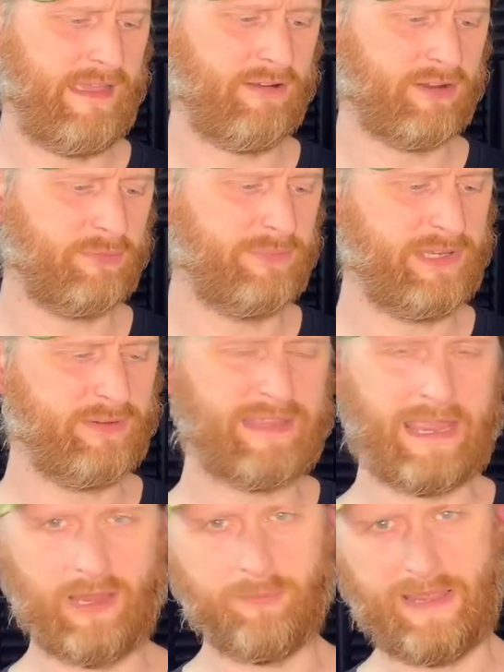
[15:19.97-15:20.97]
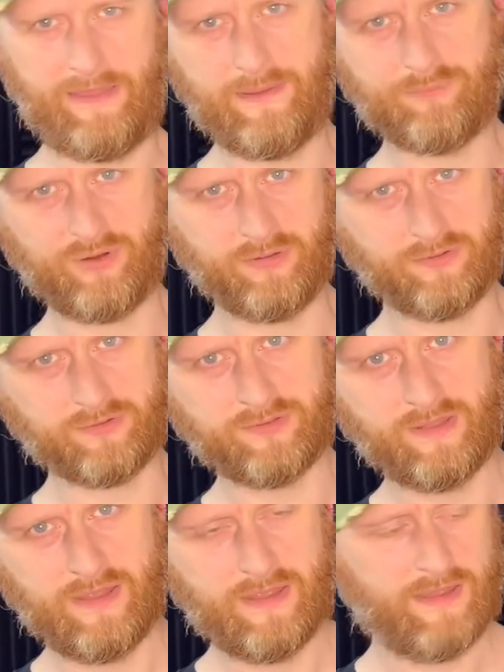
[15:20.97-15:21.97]
a company who care about their products,
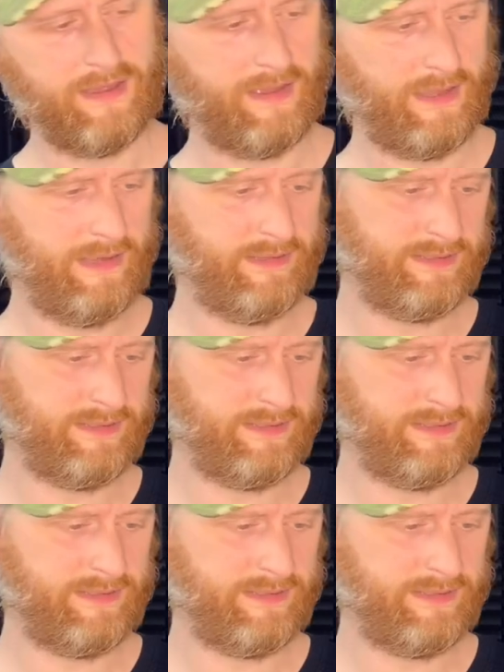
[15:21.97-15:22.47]
and